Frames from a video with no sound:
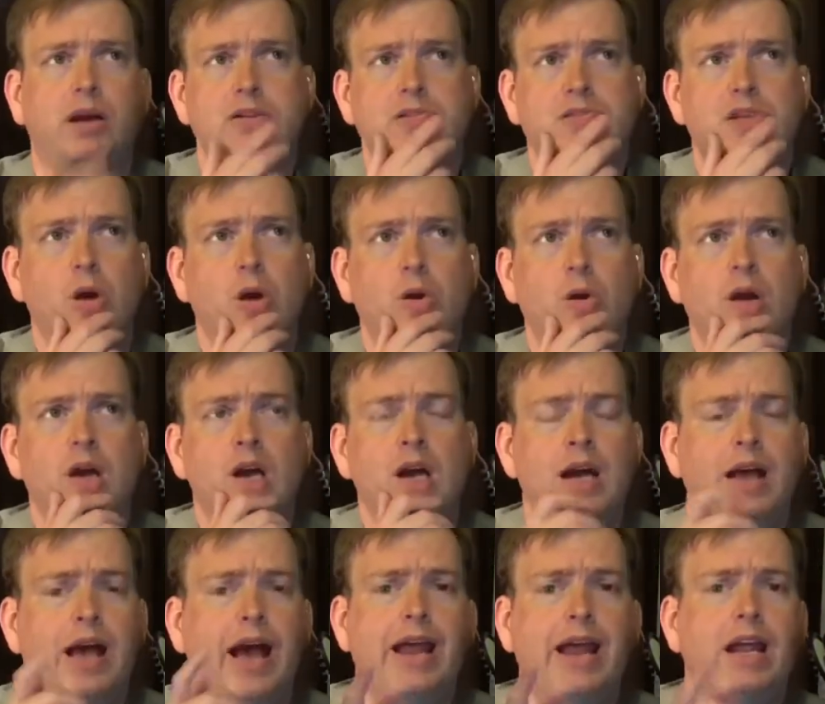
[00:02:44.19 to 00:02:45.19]
So,
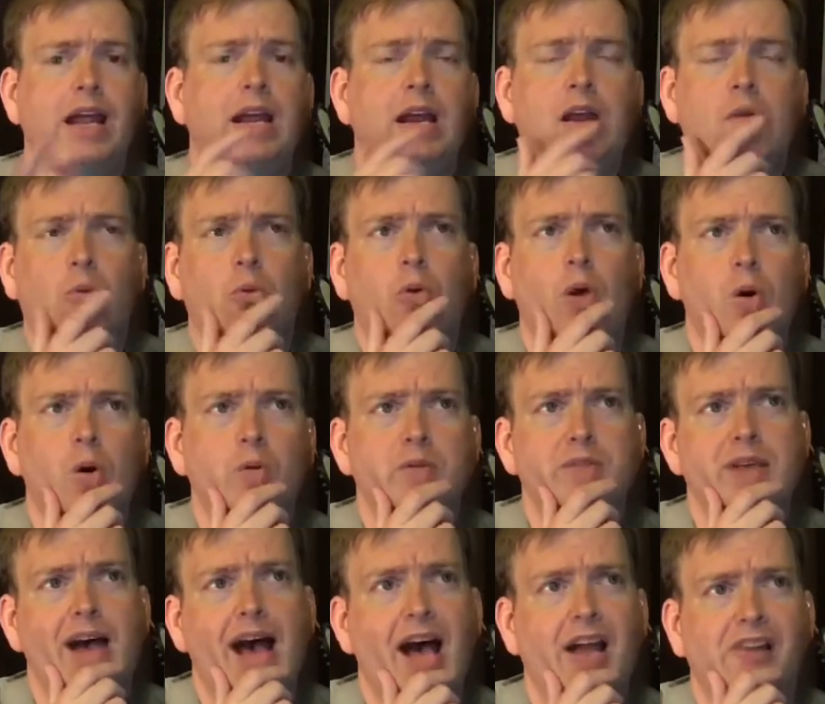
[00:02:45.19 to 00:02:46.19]
hey, Roll
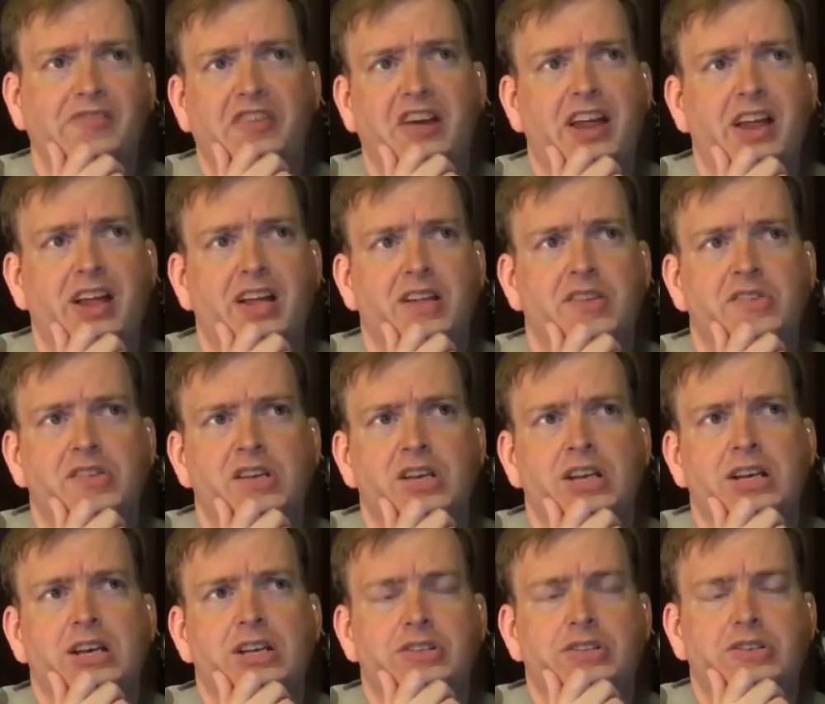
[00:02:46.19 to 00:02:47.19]
Tide fans,
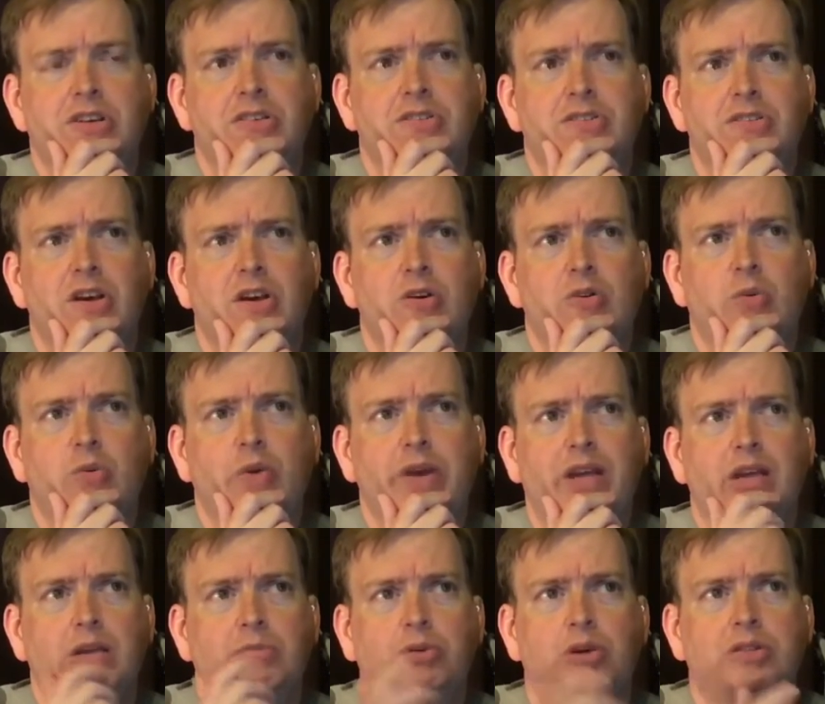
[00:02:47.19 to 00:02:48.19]
just so we
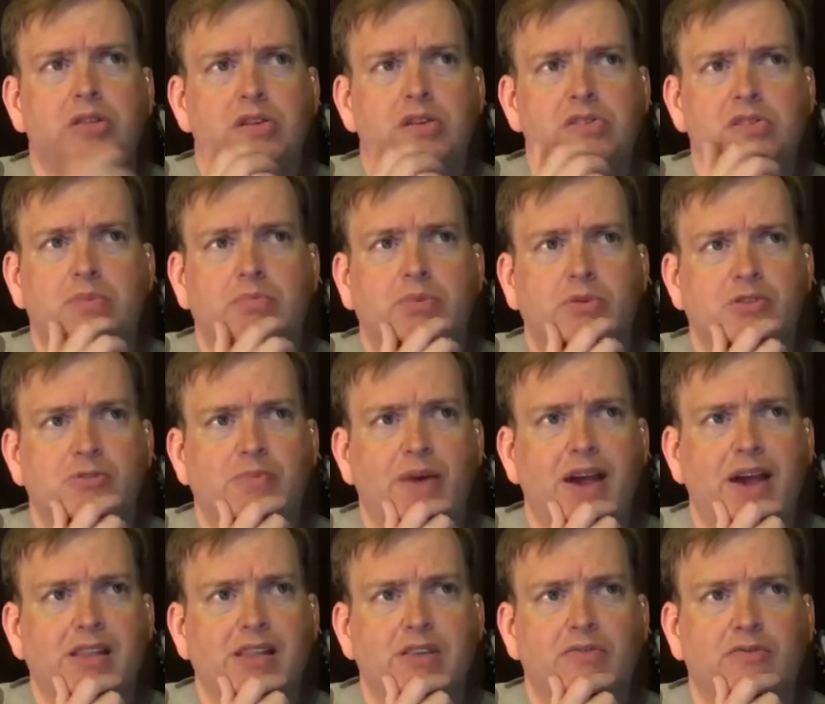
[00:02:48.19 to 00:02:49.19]
can put this in
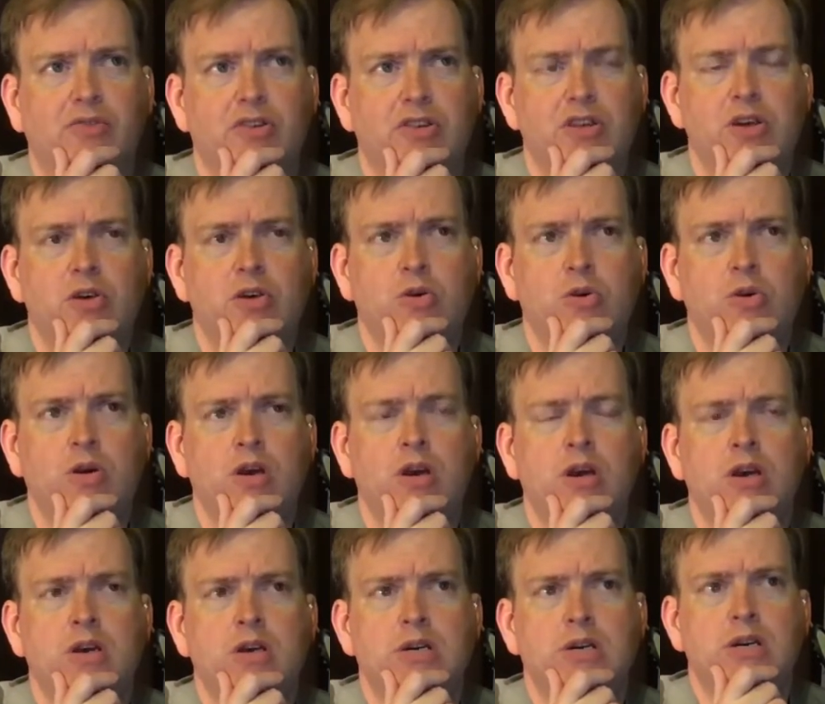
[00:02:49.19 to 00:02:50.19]
perspective for you,
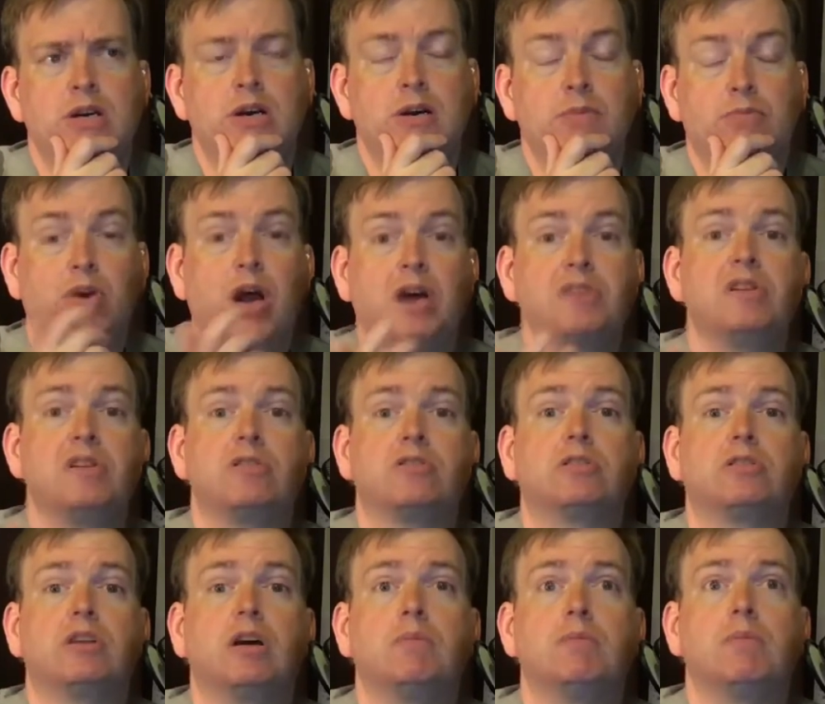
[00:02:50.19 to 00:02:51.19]
President
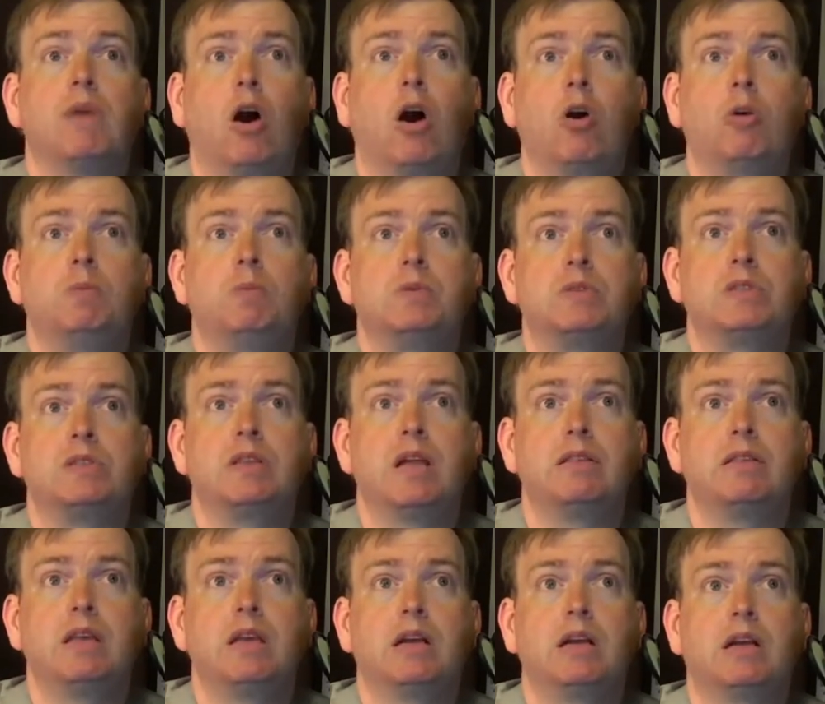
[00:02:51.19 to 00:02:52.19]
Trump hopes that
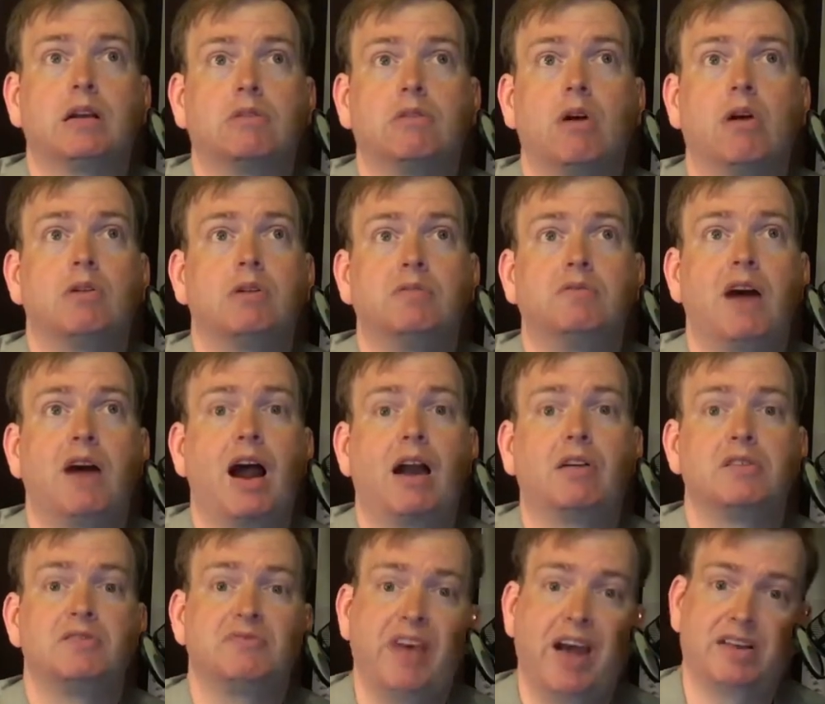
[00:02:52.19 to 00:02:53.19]
the
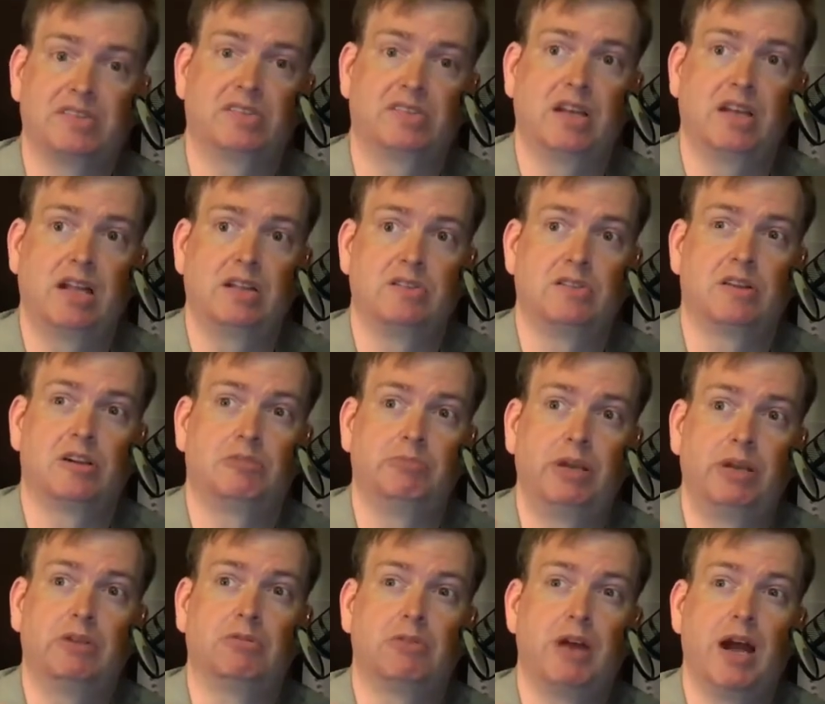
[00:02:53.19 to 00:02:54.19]
coronavirus vaccine is going to
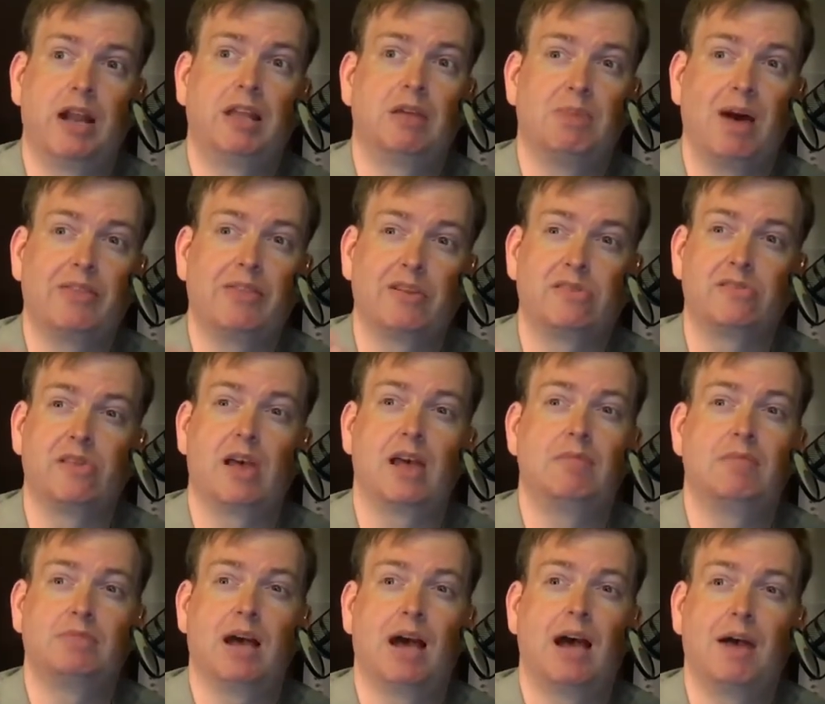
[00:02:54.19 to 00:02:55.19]
be ready about the same
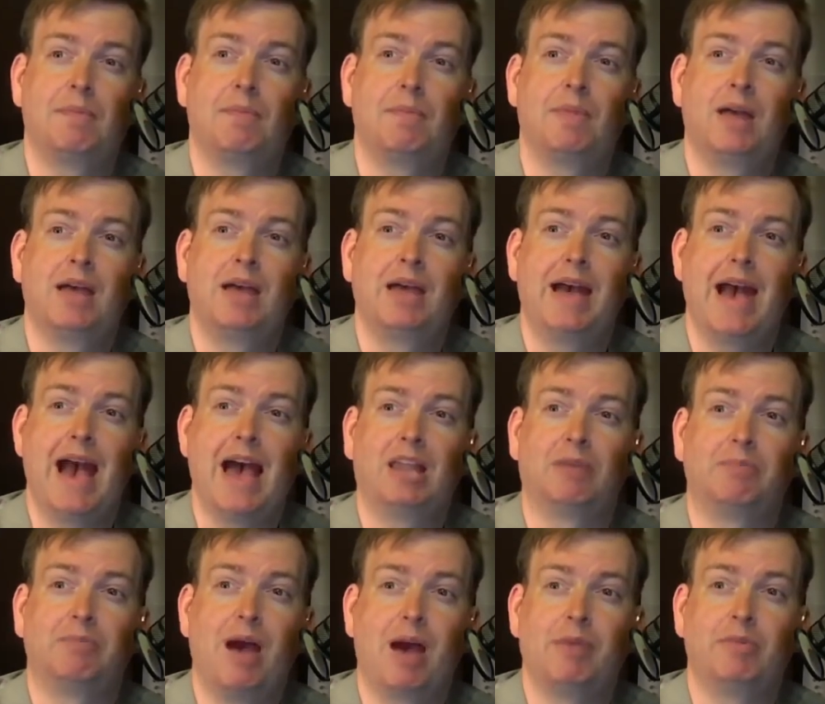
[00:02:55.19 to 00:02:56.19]
time
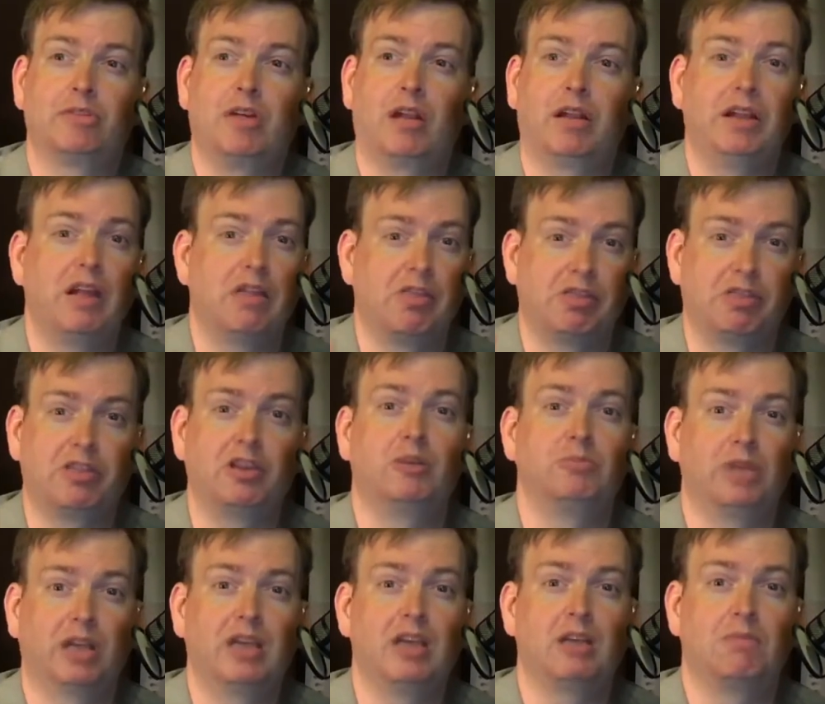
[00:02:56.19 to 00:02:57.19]
Alabama's going to get thumped
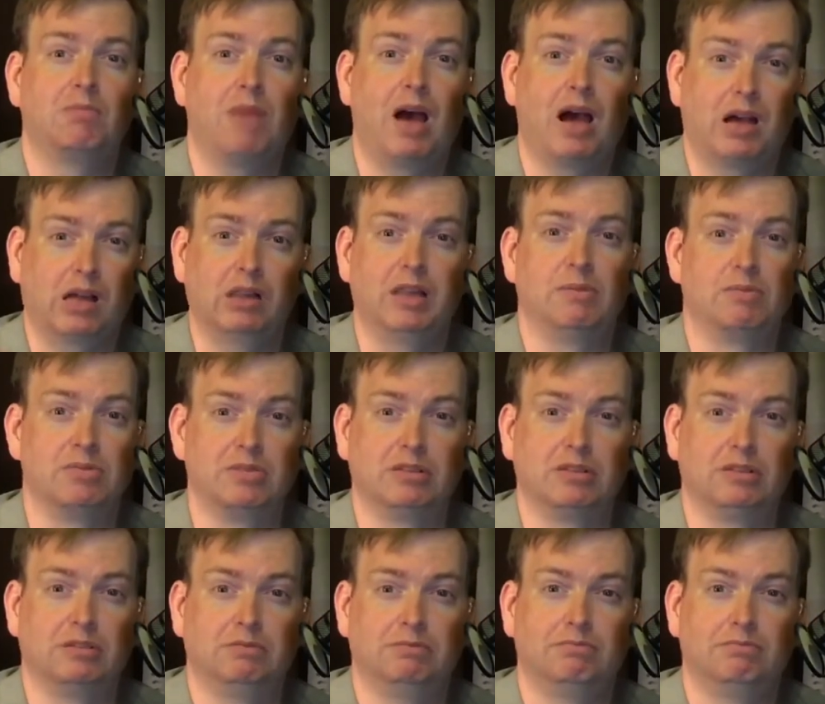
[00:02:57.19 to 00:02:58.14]
again by Clemson.